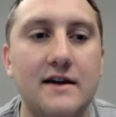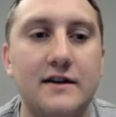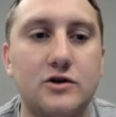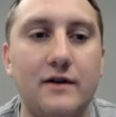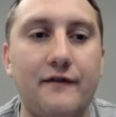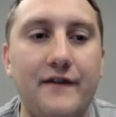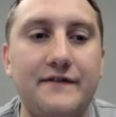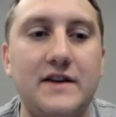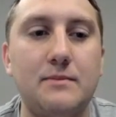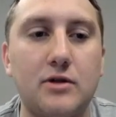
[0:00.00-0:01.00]
that treat
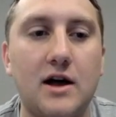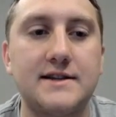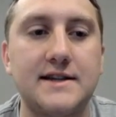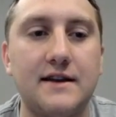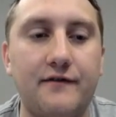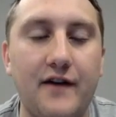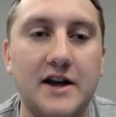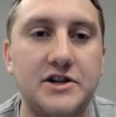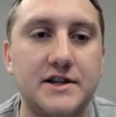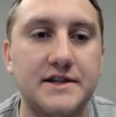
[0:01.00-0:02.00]
50-plus
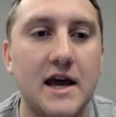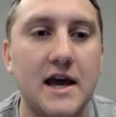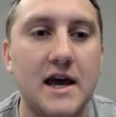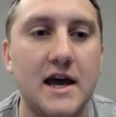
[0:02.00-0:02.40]
infections.